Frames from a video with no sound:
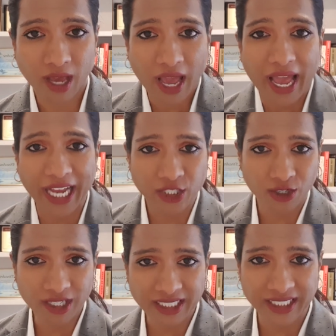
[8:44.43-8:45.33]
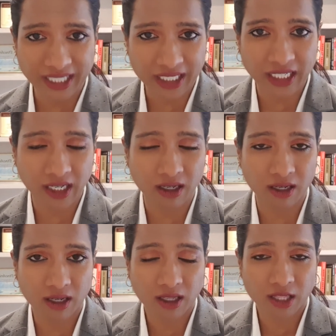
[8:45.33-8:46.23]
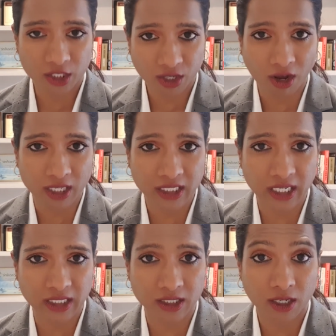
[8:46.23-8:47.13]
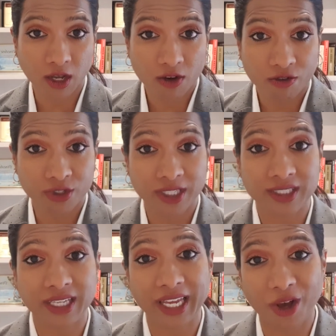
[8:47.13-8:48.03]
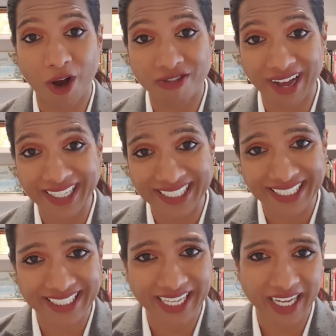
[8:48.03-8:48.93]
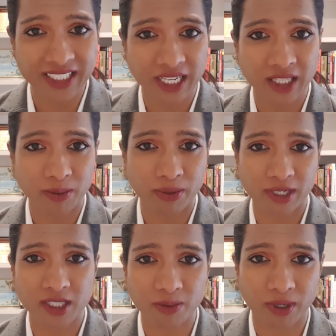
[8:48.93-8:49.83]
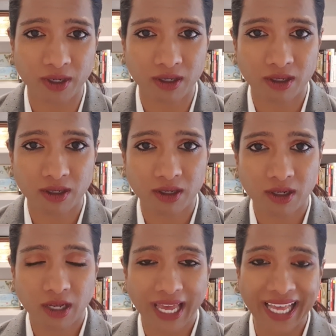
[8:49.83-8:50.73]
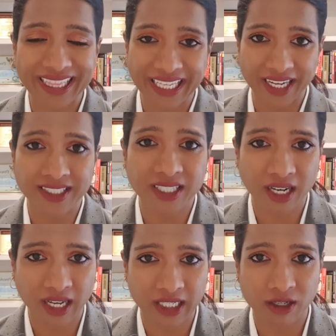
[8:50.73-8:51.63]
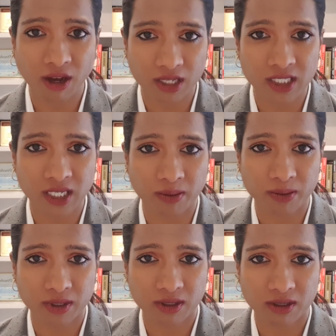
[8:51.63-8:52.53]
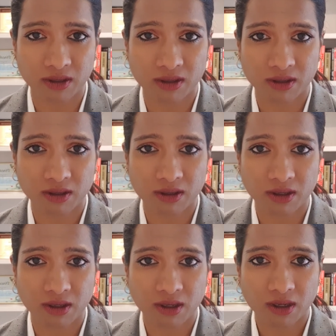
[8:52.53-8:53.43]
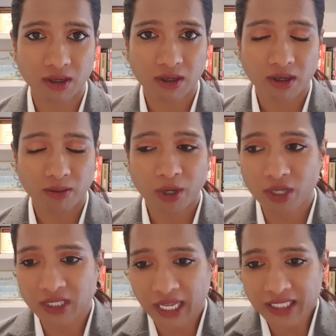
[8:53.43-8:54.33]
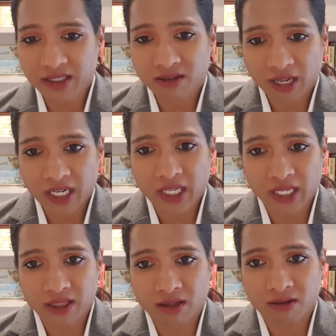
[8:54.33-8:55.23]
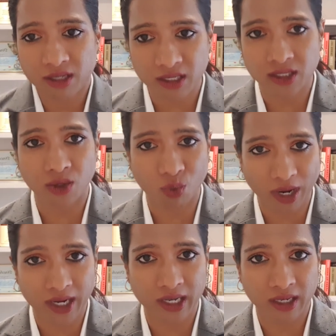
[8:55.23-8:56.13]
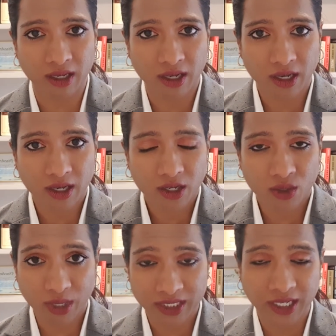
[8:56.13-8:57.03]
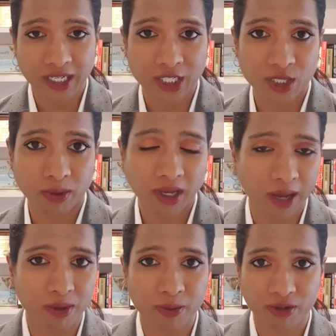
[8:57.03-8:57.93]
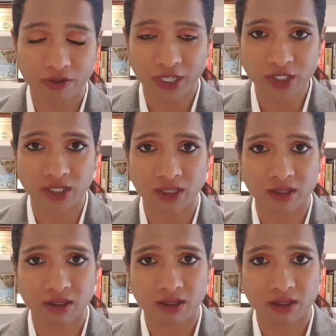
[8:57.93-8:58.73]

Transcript: and you're not studying this content for the sake of understanding the principle and the underlying concepts. Because that's really the reason why you are studying to become a professional.